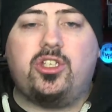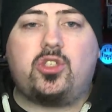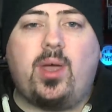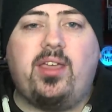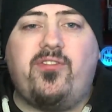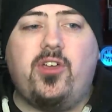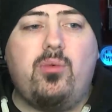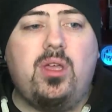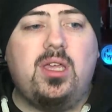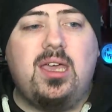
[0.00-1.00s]
quite a
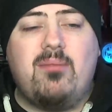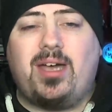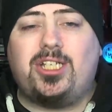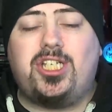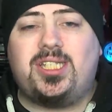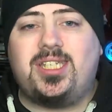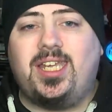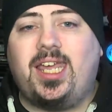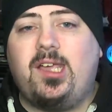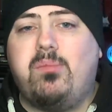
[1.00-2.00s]
few Manchester
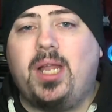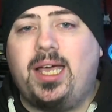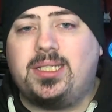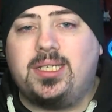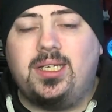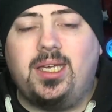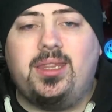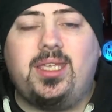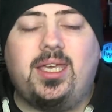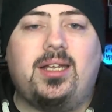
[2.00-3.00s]
United players in
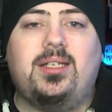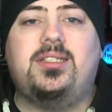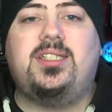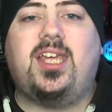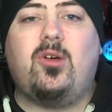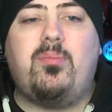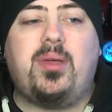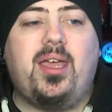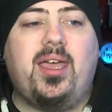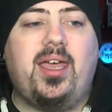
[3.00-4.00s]
the England setup.
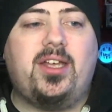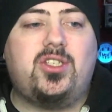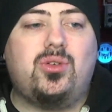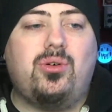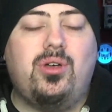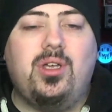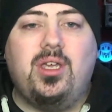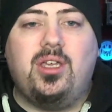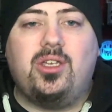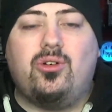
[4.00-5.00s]
So,
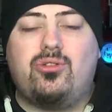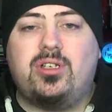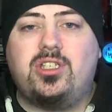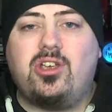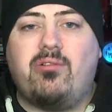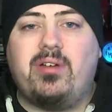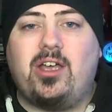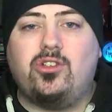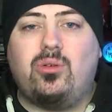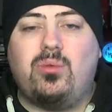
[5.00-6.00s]
Cristiano
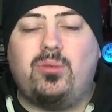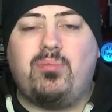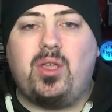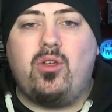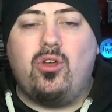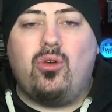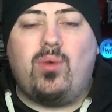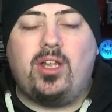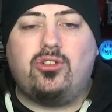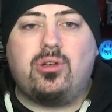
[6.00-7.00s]
Ronaldo would be
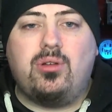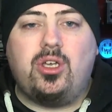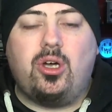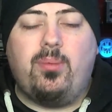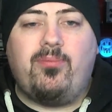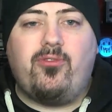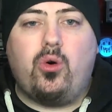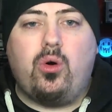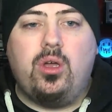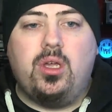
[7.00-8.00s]
well and truly up
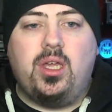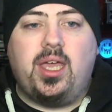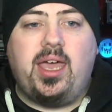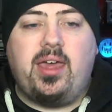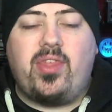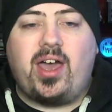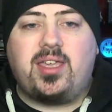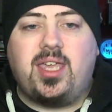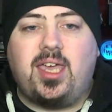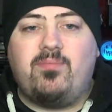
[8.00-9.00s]
for that
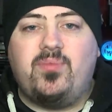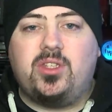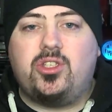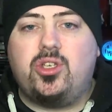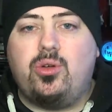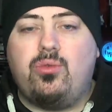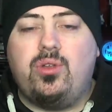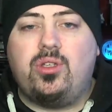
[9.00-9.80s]
game to,